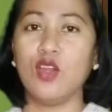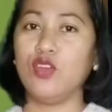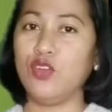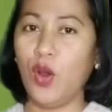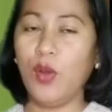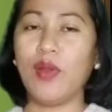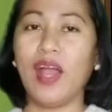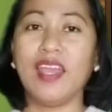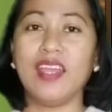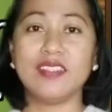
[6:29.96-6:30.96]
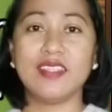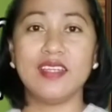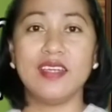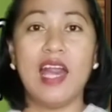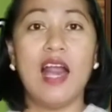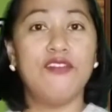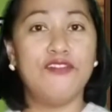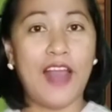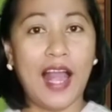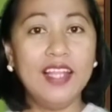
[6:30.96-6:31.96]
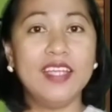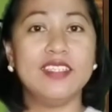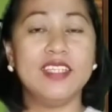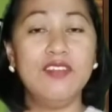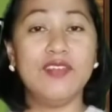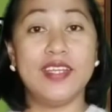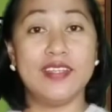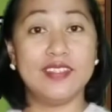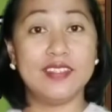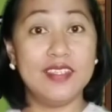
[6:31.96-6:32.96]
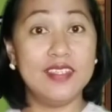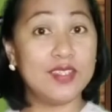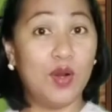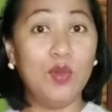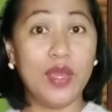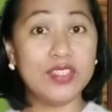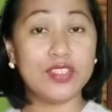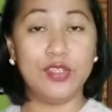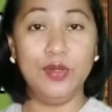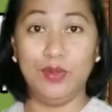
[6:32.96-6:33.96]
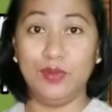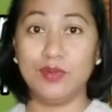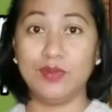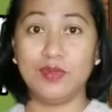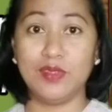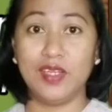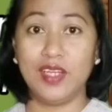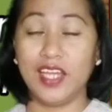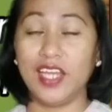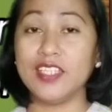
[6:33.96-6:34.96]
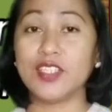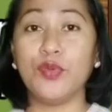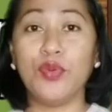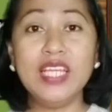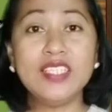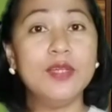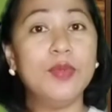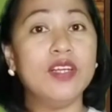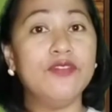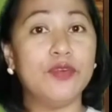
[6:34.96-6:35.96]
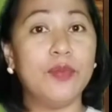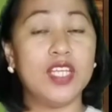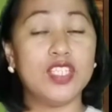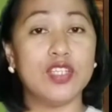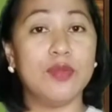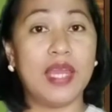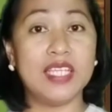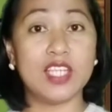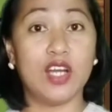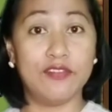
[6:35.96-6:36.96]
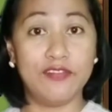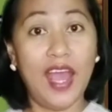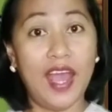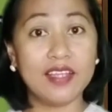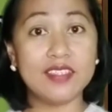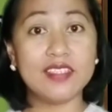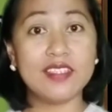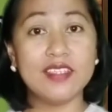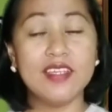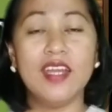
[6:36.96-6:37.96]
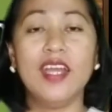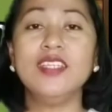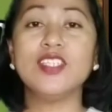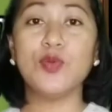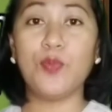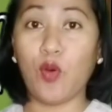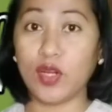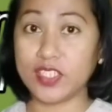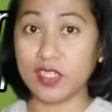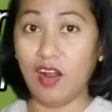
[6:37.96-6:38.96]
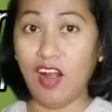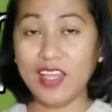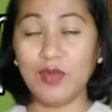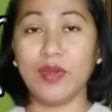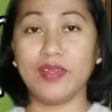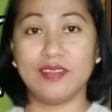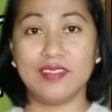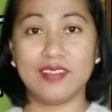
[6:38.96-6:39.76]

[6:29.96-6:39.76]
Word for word: You're right. Valid evidence is always true. It is a reasonable information based on facts, and it supports an argument.